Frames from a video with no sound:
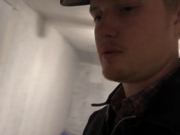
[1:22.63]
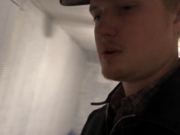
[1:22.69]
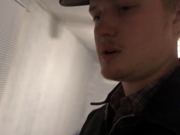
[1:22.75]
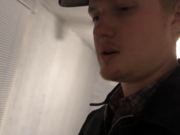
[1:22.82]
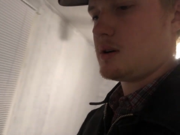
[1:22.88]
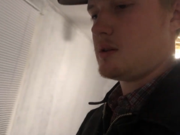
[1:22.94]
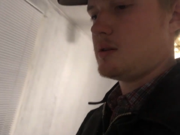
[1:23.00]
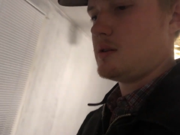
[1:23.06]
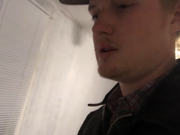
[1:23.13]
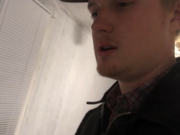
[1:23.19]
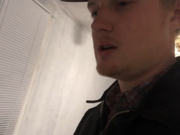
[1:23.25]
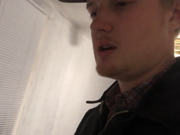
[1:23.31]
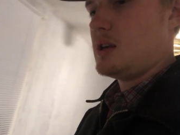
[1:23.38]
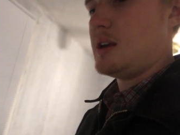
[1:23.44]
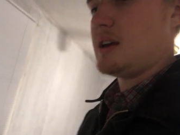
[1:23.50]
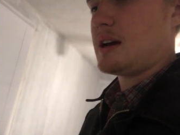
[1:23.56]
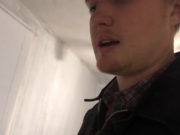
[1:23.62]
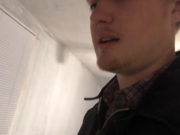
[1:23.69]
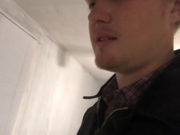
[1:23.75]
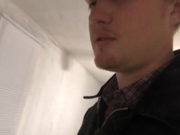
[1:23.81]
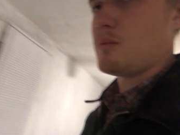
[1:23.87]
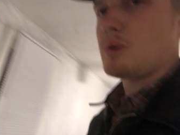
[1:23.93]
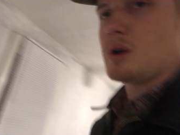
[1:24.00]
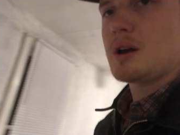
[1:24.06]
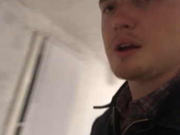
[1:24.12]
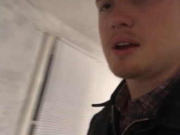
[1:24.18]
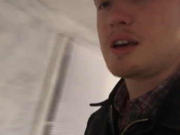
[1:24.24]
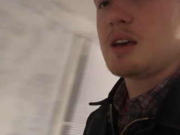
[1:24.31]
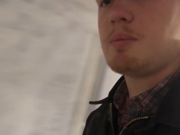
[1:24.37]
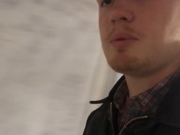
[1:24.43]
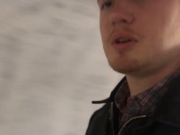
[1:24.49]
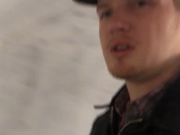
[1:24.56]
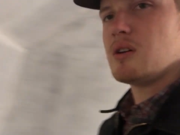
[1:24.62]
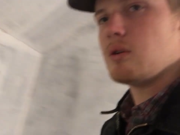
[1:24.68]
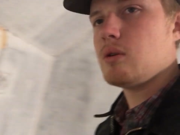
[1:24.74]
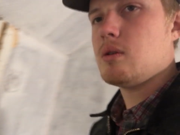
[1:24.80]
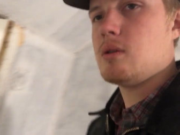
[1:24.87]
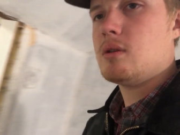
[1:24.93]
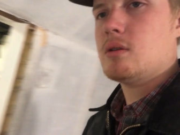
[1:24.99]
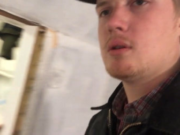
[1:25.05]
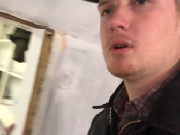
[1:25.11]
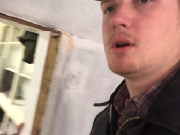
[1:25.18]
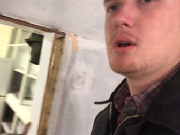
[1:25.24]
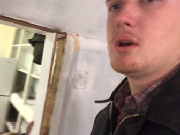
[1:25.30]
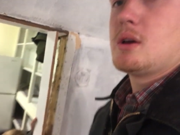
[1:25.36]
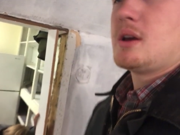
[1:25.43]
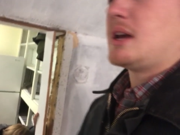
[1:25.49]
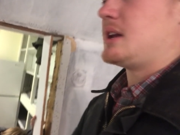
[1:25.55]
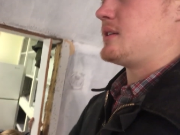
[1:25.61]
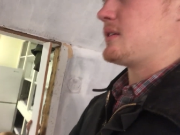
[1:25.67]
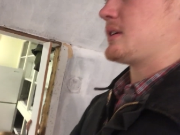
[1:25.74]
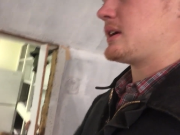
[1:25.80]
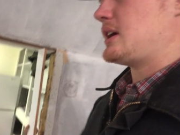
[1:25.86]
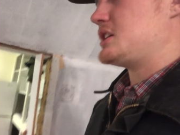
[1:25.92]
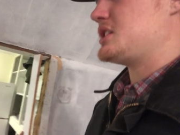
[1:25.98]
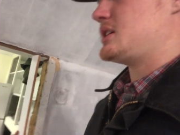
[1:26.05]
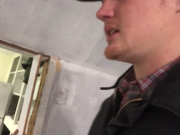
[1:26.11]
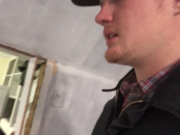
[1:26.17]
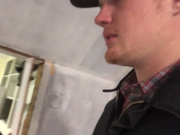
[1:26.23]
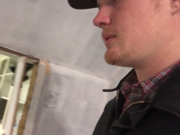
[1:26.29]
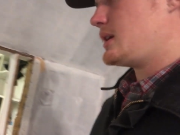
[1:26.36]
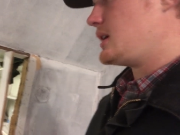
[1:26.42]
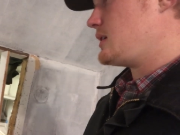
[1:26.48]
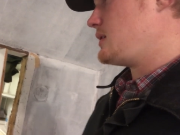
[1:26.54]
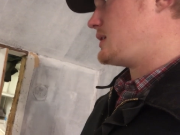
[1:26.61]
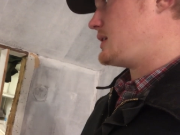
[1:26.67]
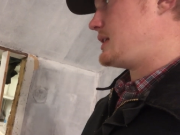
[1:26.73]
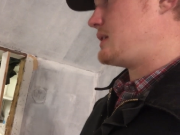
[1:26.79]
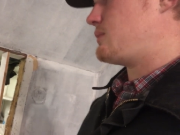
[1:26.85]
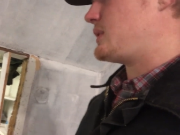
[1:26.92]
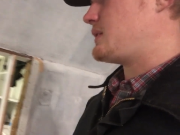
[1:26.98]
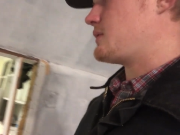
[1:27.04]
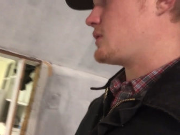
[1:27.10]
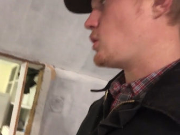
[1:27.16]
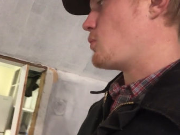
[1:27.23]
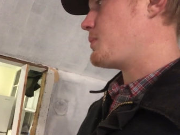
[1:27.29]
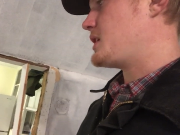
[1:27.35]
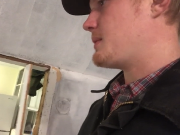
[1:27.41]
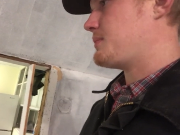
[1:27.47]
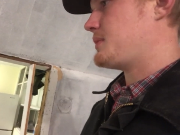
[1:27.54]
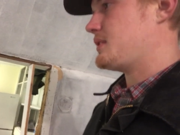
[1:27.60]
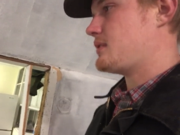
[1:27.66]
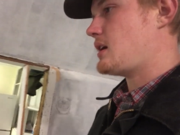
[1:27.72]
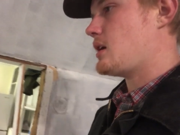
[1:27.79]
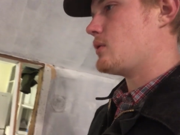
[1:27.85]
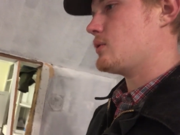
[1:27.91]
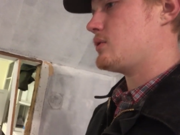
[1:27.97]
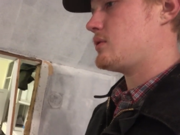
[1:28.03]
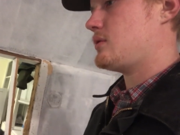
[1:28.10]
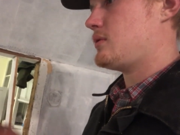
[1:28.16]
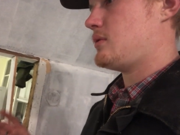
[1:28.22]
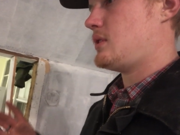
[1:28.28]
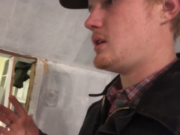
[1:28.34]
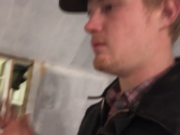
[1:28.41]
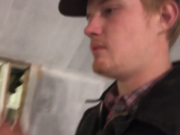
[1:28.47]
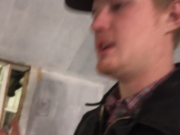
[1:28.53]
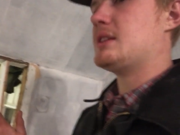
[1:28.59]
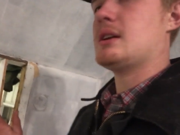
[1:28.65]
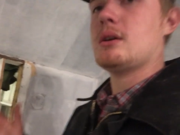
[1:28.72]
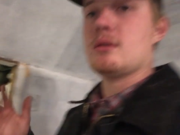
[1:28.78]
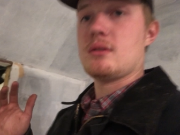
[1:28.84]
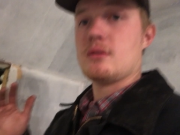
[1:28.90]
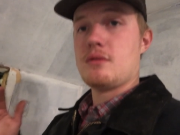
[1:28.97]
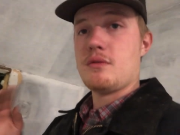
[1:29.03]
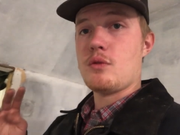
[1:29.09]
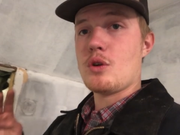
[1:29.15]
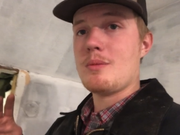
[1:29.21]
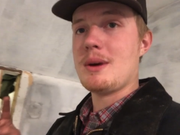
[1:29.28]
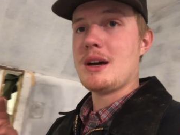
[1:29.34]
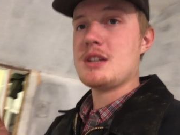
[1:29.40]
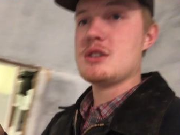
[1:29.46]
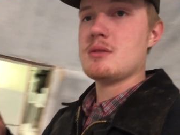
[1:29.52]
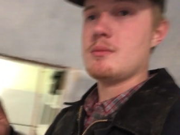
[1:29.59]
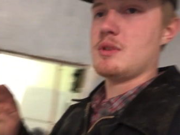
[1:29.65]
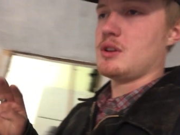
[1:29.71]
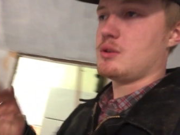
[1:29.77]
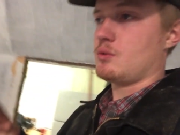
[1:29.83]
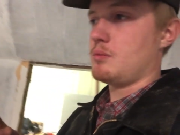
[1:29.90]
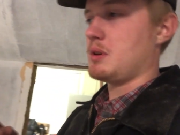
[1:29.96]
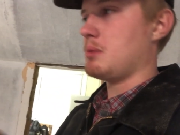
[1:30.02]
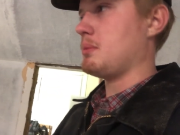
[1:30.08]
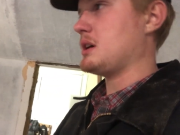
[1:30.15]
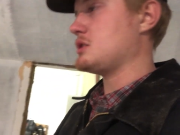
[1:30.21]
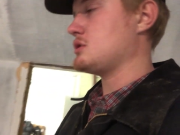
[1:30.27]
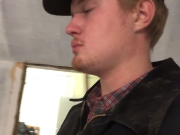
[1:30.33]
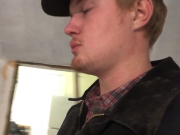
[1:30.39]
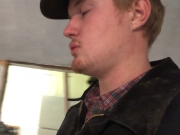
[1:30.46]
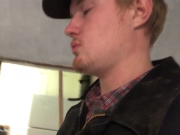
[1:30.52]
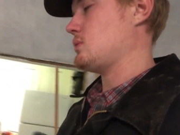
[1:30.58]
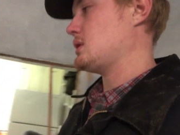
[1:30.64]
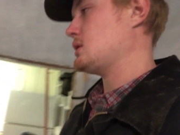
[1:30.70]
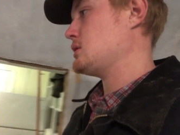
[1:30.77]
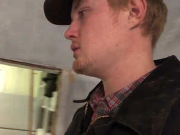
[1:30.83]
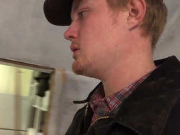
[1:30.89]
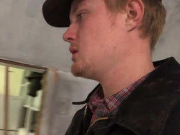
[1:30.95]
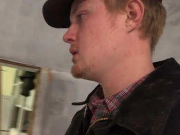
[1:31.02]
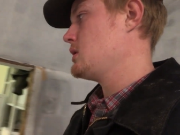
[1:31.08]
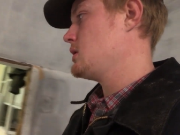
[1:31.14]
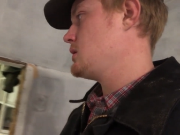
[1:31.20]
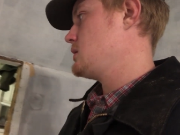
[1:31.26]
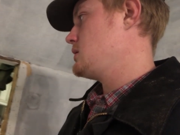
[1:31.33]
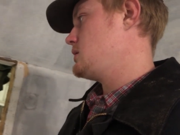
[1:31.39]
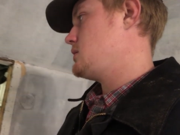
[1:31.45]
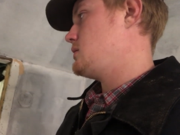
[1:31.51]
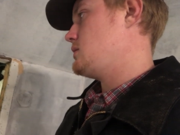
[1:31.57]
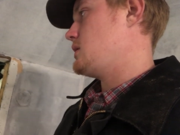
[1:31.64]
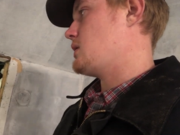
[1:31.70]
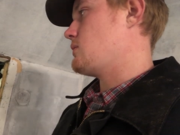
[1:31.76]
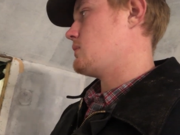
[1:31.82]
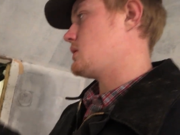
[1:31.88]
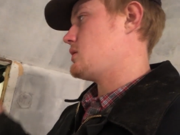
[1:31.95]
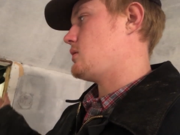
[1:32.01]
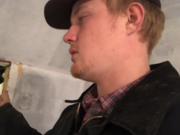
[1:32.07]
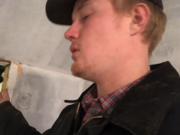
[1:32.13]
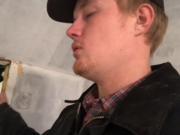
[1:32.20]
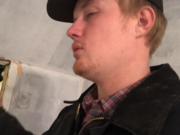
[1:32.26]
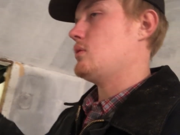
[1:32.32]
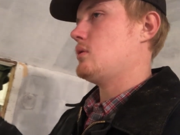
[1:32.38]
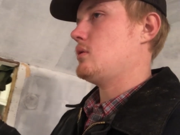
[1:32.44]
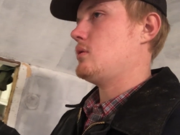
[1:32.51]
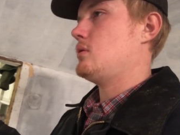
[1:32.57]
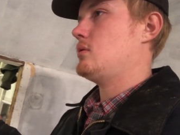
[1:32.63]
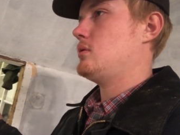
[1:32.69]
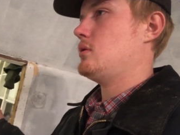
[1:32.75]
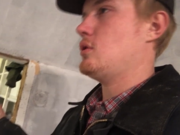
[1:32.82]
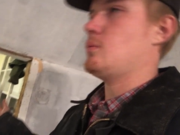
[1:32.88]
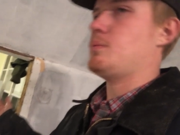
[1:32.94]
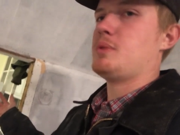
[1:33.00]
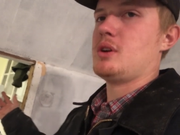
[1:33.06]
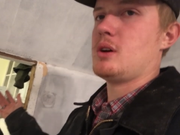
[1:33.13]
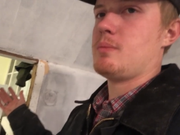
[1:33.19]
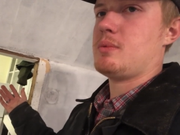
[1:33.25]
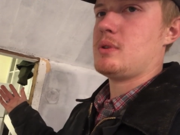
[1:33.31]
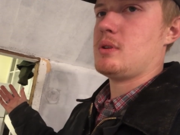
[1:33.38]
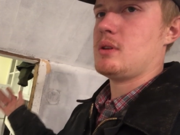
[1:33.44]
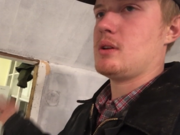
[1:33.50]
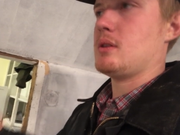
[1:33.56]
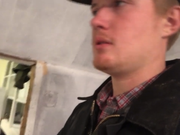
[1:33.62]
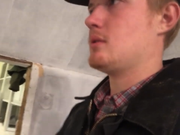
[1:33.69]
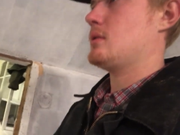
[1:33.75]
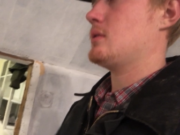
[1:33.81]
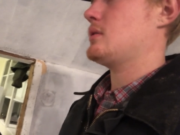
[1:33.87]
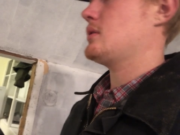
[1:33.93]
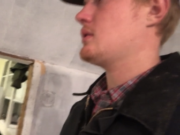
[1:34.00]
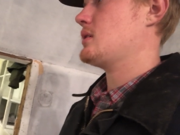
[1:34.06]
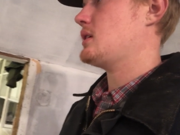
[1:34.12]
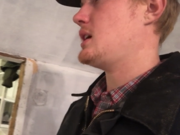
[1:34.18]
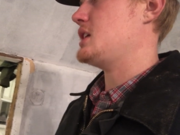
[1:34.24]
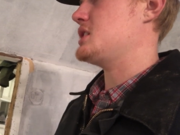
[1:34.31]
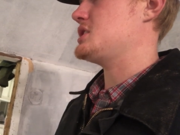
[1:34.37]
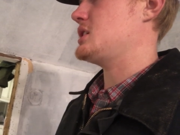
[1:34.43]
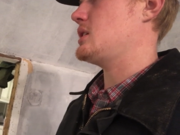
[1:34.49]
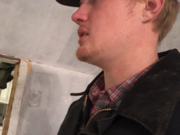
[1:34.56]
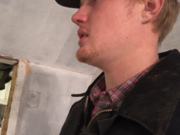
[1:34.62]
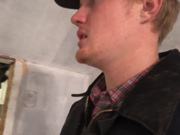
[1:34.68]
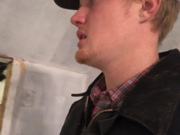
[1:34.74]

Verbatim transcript: Uh, He kind of doesn't want a gaping hole into the kitchen anyway. And then if we ever open up this house and rent it out as a four bedroom, this would be a bedroom as well. They don't want a hole opened up to the kitchen.